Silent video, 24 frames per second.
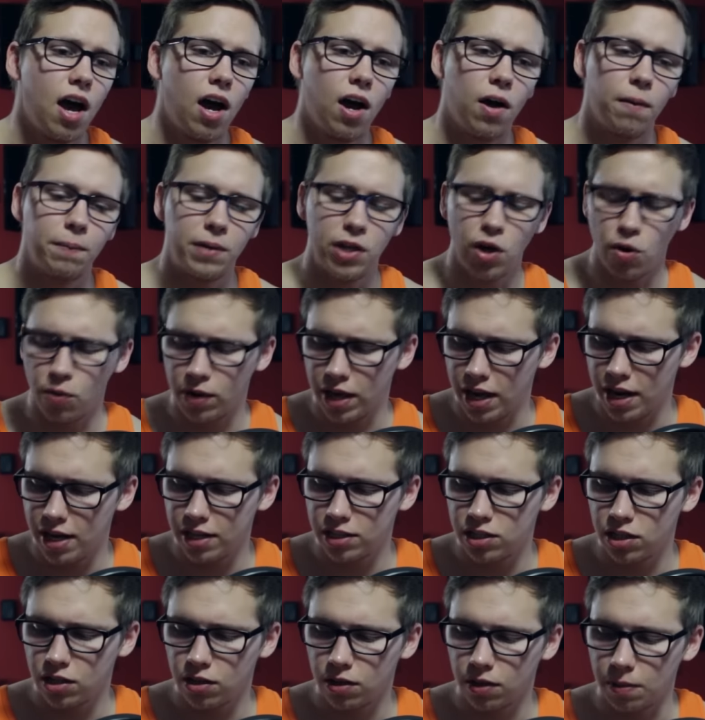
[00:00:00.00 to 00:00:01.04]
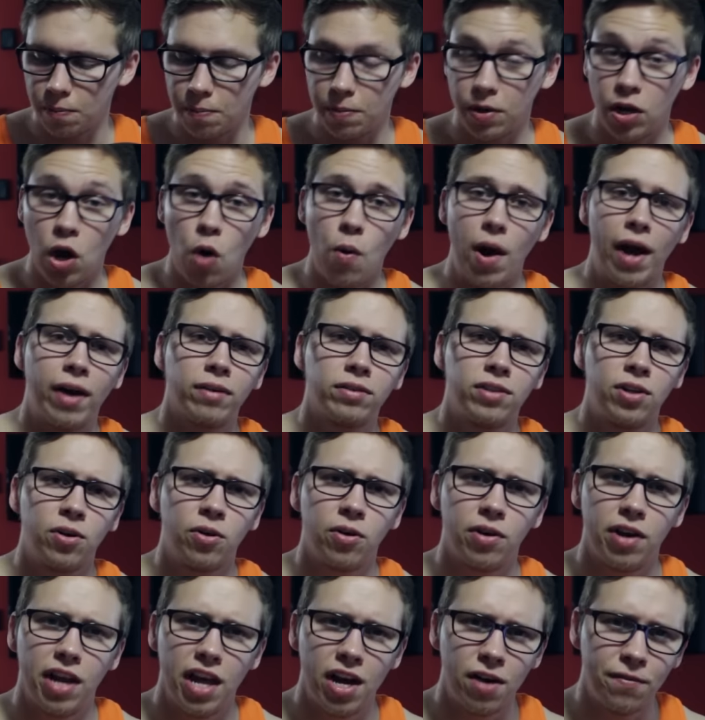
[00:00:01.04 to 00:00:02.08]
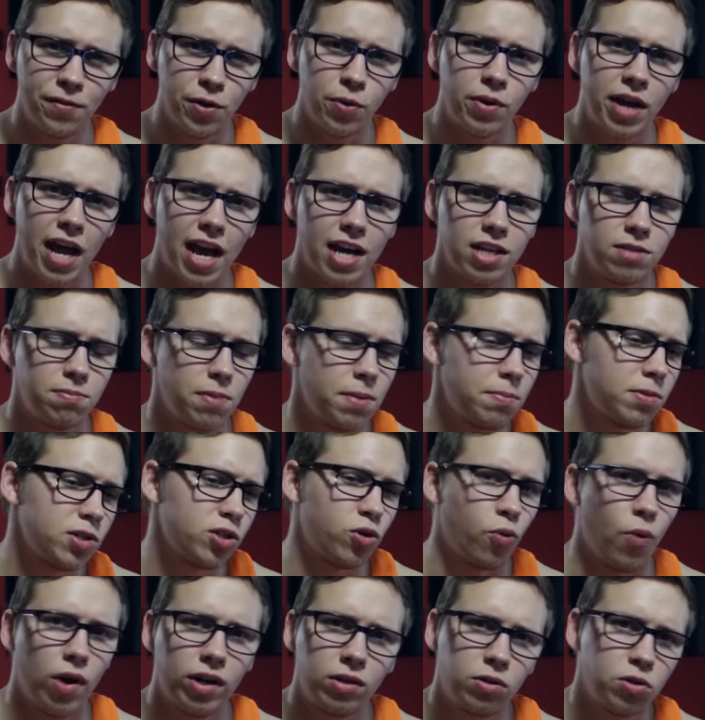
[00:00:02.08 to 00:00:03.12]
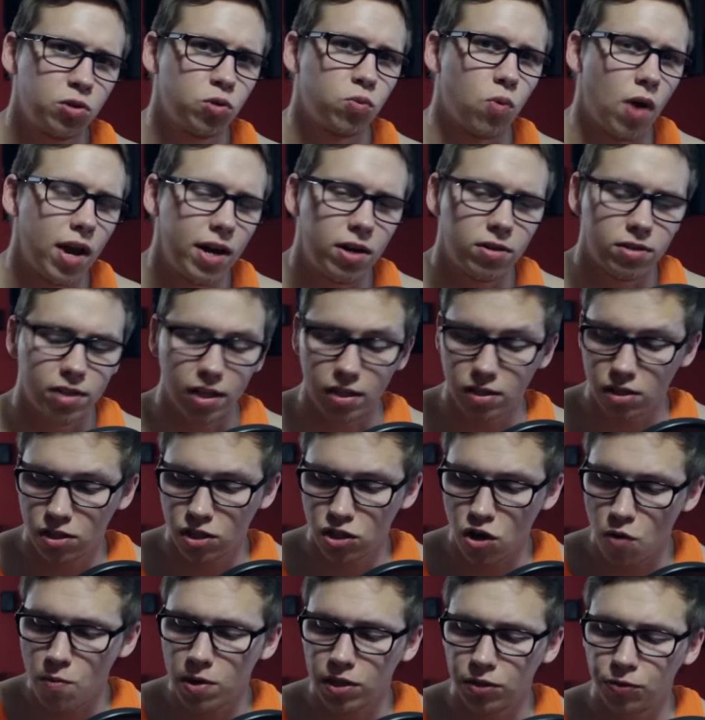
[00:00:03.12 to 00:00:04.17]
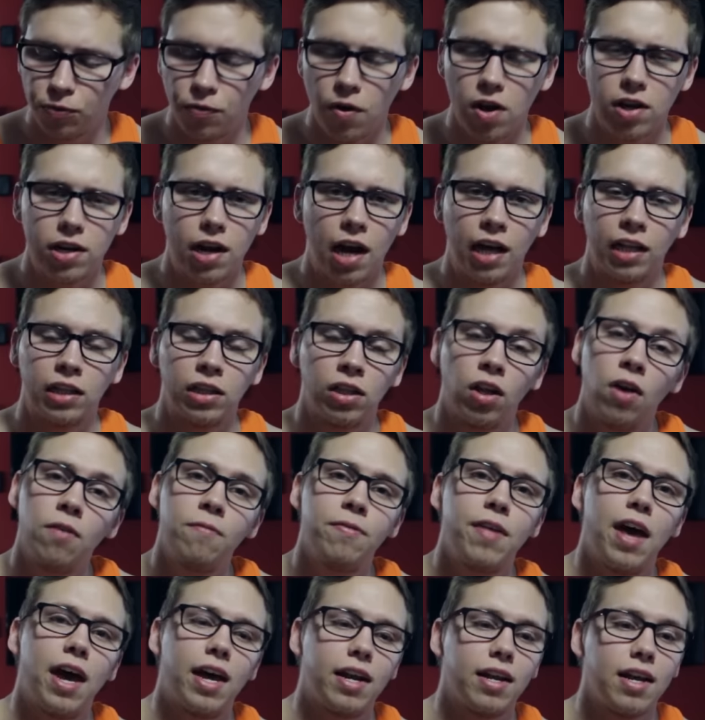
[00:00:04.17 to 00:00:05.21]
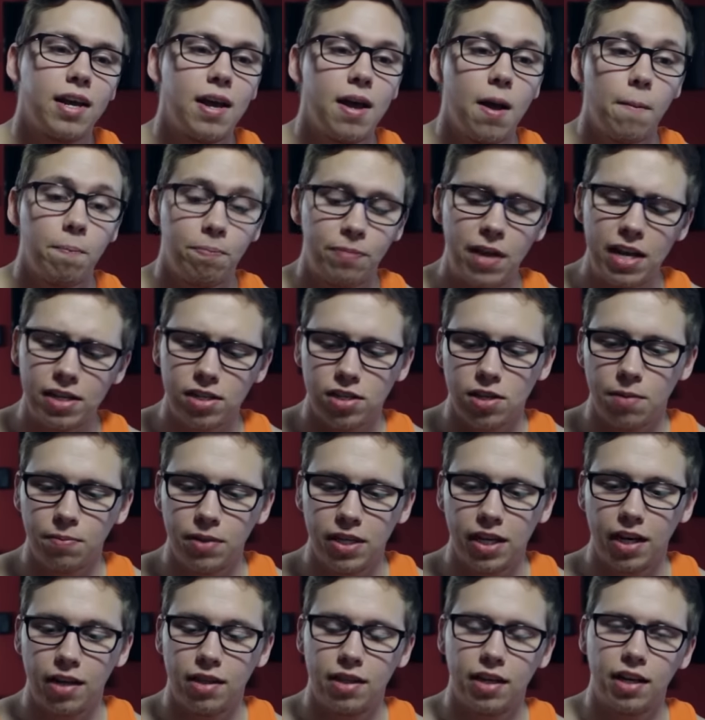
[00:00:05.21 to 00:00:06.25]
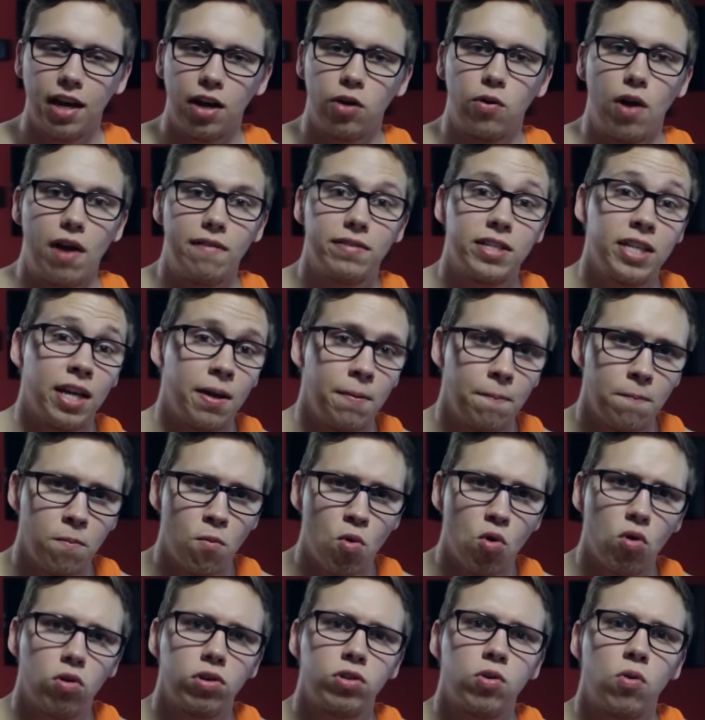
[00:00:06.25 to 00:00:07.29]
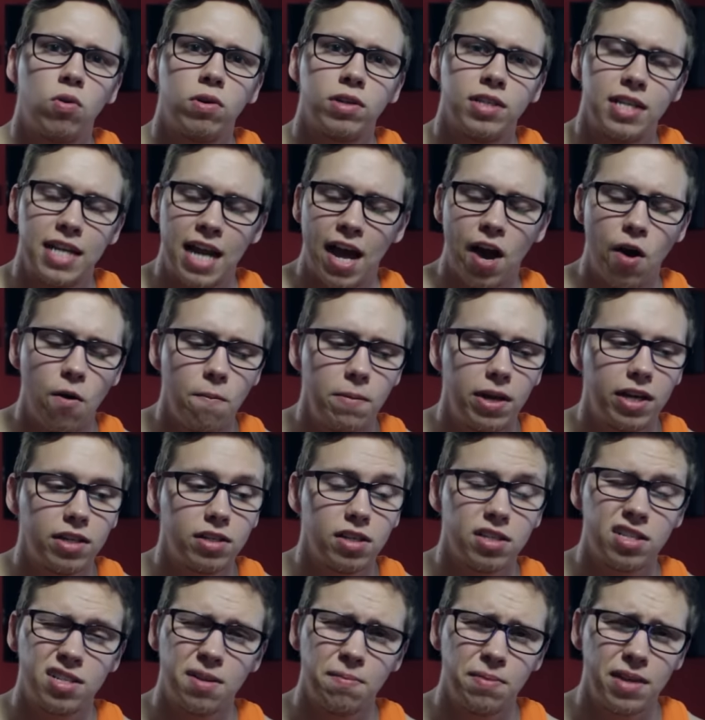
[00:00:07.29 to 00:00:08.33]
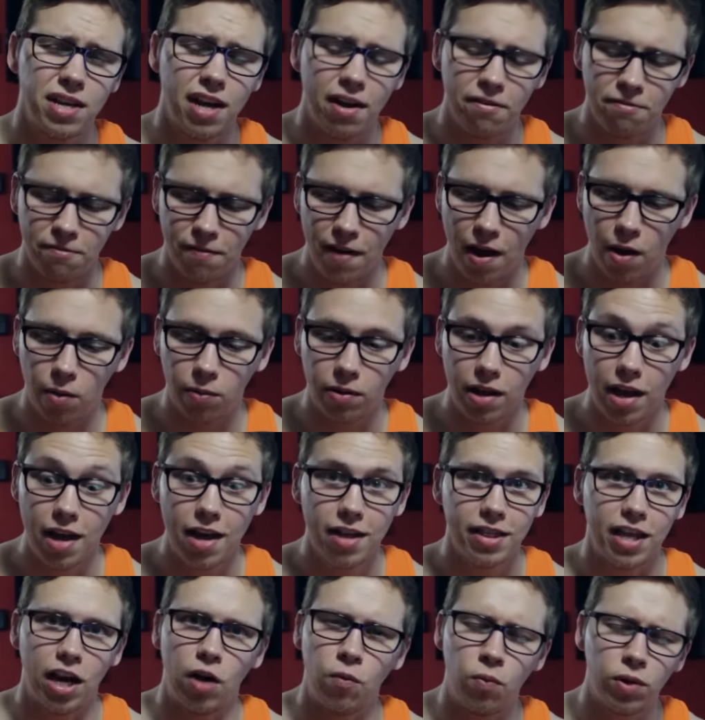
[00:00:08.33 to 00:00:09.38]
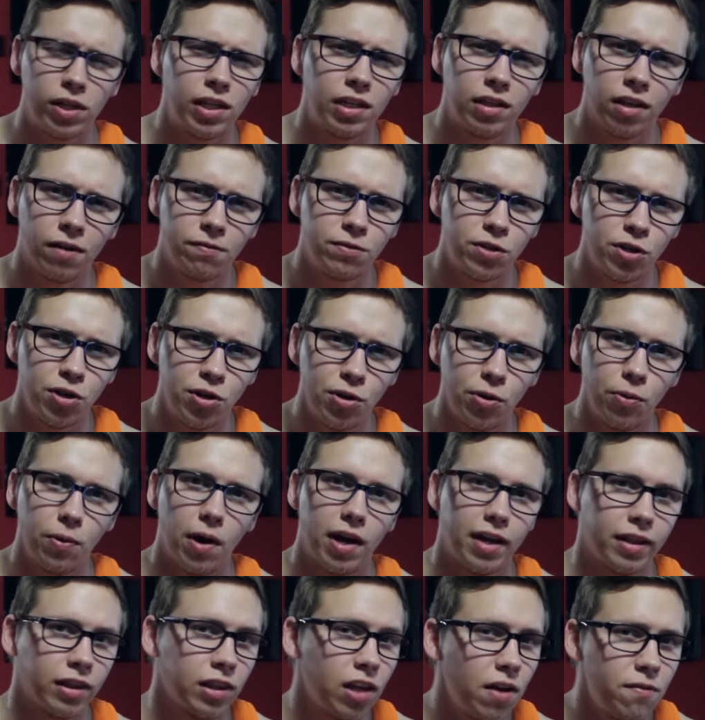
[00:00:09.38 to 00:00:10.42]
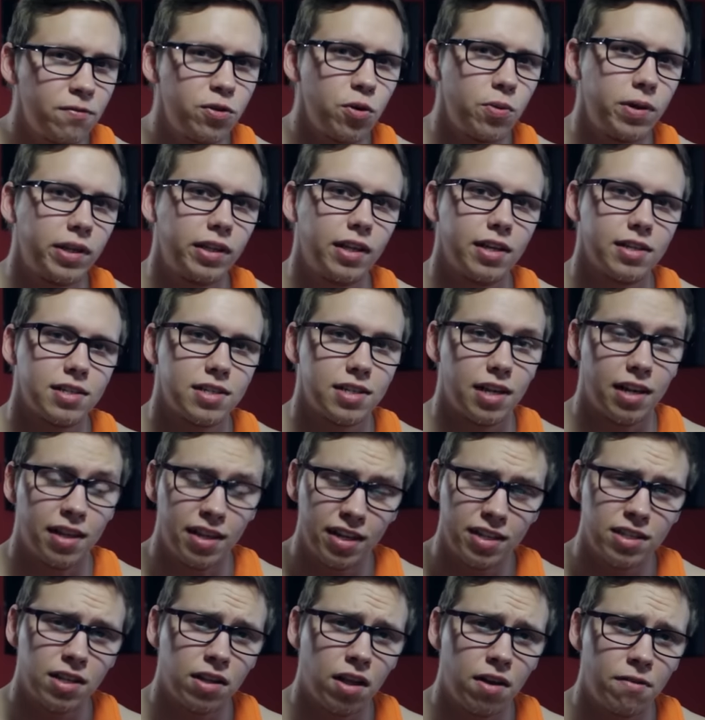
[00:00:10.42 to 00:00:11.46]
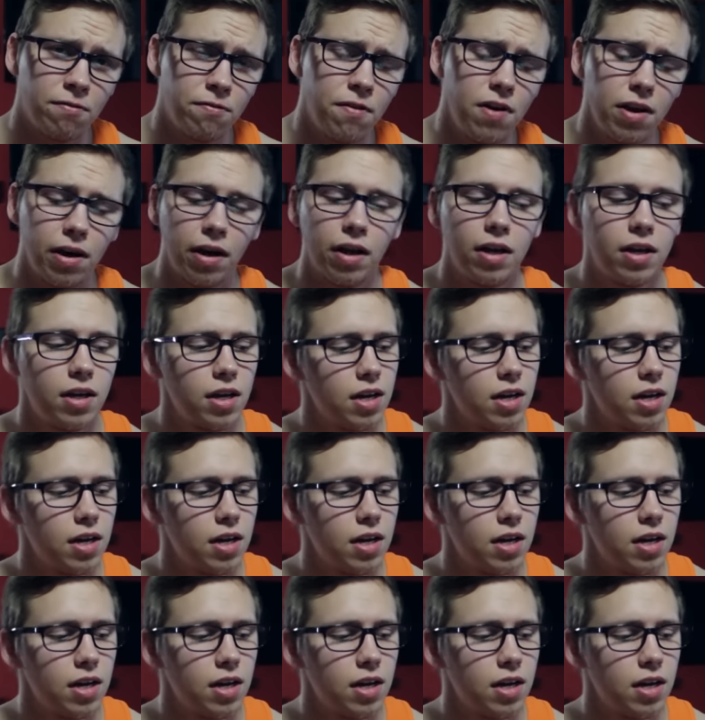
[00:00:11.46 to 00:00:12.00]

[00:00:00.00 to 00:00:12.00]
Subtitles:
Getting to go out there and interview cast members, directors, writers, that's so much fun. I love that. That's something I think I gravitate more towards now because it's something I found that I really love to do. I love doing this, and I think it's a lot of fun.